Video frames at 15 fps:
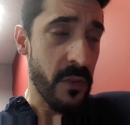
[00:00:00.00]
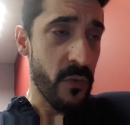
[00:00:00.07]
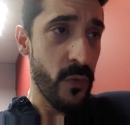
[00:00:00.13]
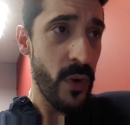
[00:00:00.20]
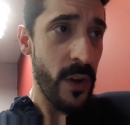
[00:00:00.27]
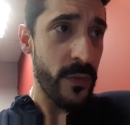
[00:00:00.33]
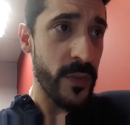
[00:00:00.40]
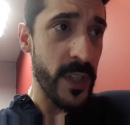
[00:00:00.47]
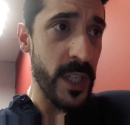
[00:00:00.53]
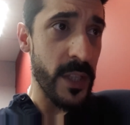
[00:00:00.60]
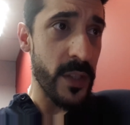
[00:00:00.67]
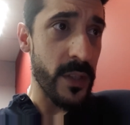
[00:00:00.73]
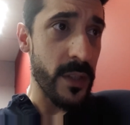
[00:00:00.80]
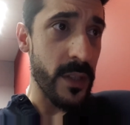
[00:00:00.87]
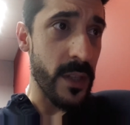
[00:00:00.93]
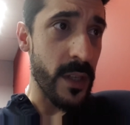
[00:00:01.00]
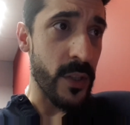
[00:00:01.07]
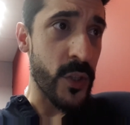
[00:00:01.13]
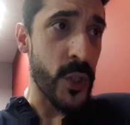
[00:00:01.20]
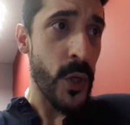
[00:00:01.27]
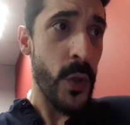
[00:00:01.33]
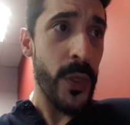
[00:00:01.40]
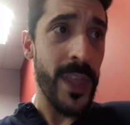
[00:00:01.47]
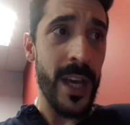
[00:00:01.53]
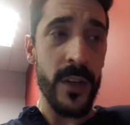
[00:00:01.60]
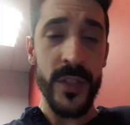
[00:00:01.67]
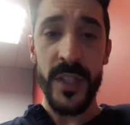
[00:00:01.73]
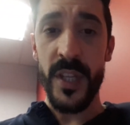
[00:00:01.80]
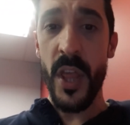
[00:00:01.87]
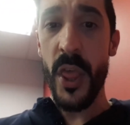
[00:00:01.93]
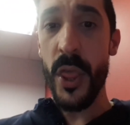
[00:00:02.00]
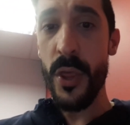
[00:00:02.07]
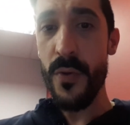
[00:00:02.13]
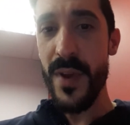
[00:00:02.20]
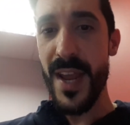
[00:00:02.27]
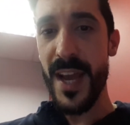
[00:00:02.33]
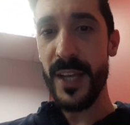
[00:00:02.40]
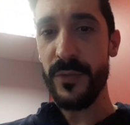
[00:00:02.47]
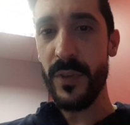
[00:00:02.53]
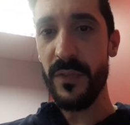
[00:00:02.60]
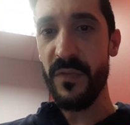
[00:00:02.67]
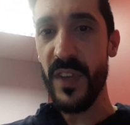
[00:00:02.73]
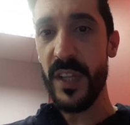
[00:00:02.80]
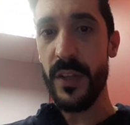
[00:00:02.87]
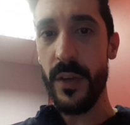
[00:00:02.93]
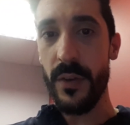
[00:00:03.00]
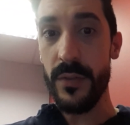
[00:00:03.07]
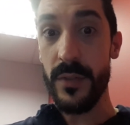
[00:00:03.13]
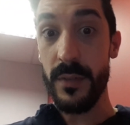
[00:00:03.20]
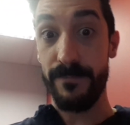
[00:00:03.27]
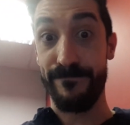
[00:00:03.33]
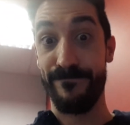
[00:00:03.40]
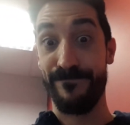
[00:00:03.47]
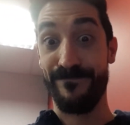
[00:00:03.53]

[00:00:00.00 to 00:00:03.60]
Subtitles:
roughly 2,300 videos.